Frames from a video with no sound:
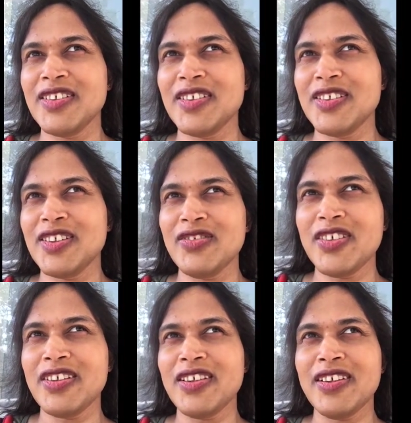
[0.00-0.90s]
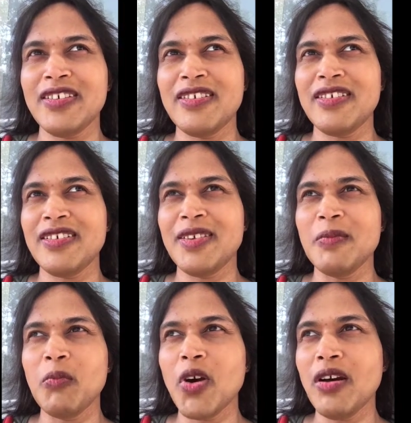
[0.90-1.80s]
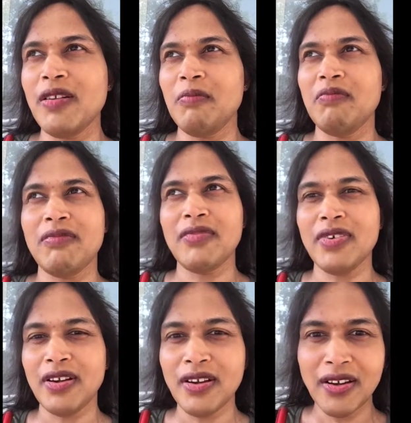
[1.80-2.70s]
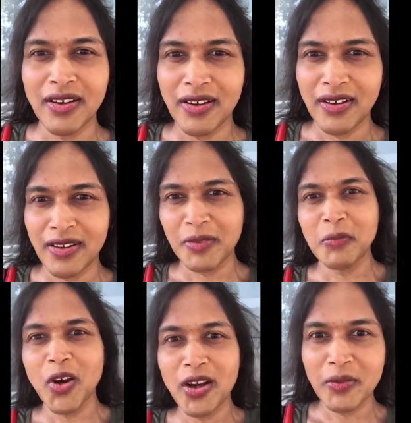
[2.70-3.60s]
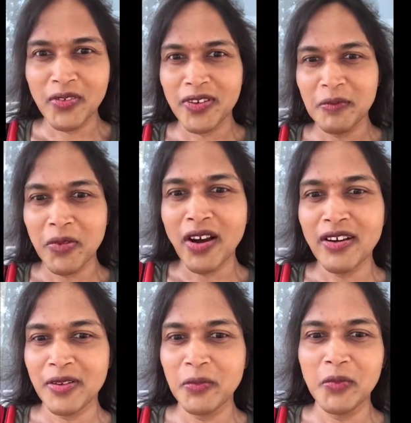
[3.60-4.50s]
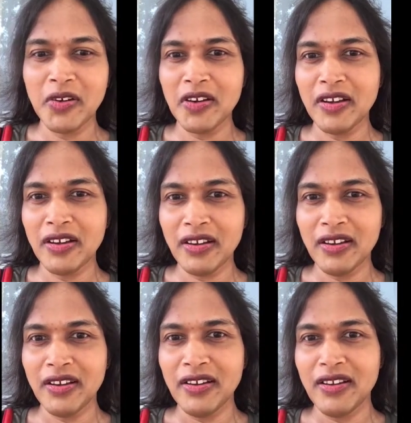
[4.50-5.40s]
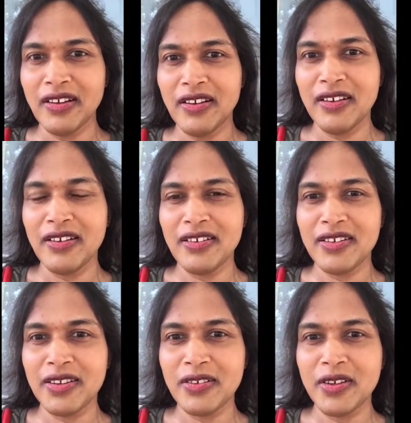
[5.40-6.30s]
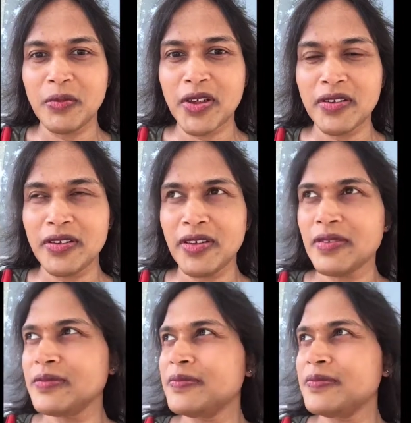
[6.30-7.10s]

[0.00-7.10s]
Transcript: you just feel like you're at the bottom. The bottom of the bottom. It's so depressing.